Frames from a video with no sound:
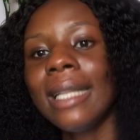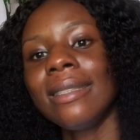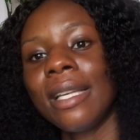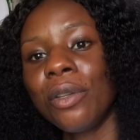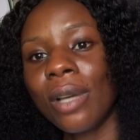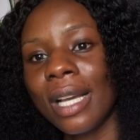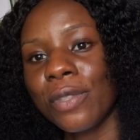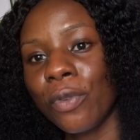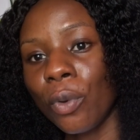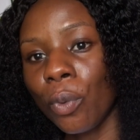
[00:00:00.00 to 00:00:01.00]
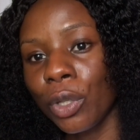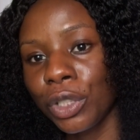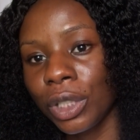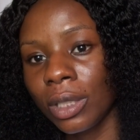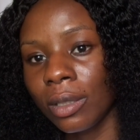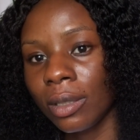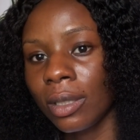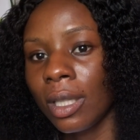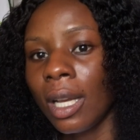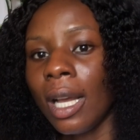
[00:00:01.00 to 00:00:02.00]
Thank you guys for watching.
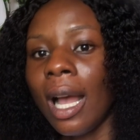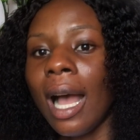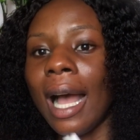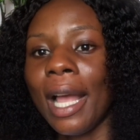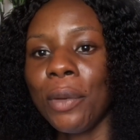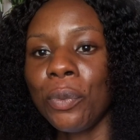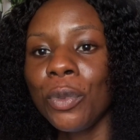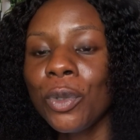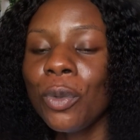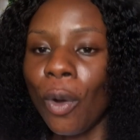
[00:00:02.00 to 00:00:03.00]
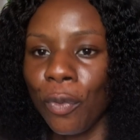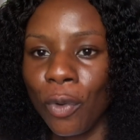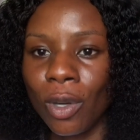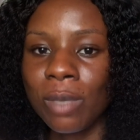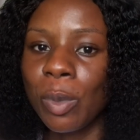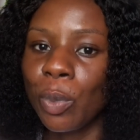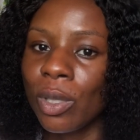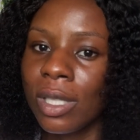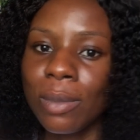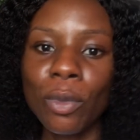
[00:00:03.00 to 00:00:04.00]
I will of course be
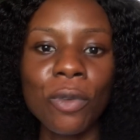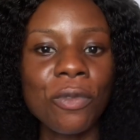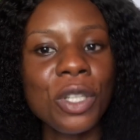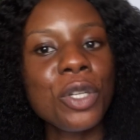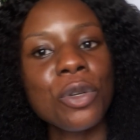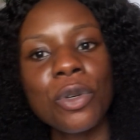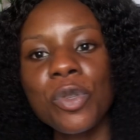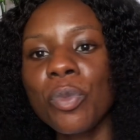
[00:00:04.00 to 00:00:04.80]
posting more videos,